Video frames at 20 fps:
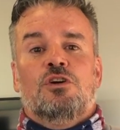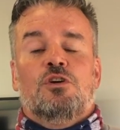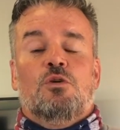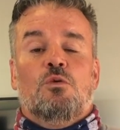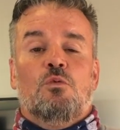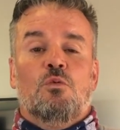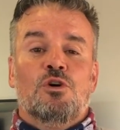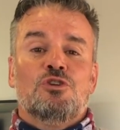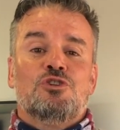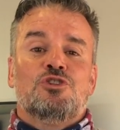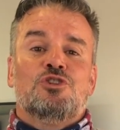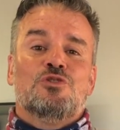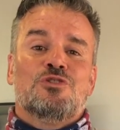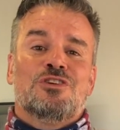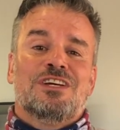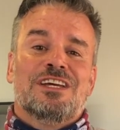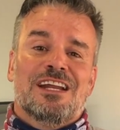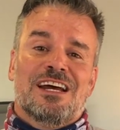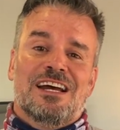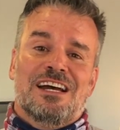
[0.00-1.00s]
Once you
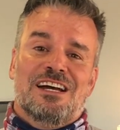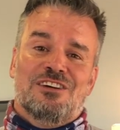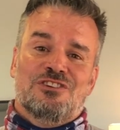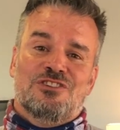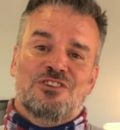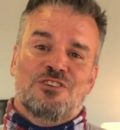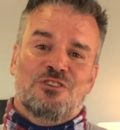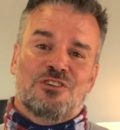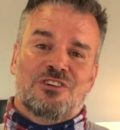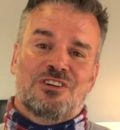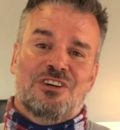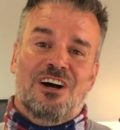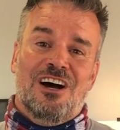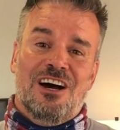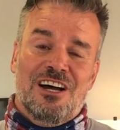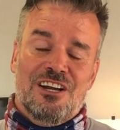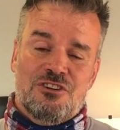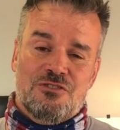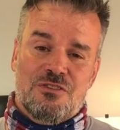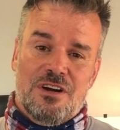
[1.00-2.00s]
get a house under
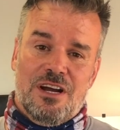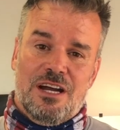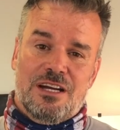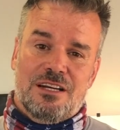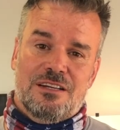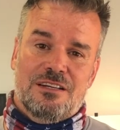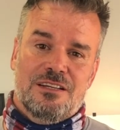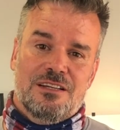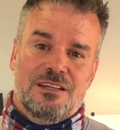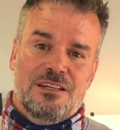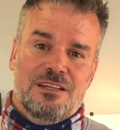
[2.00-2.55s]
contract,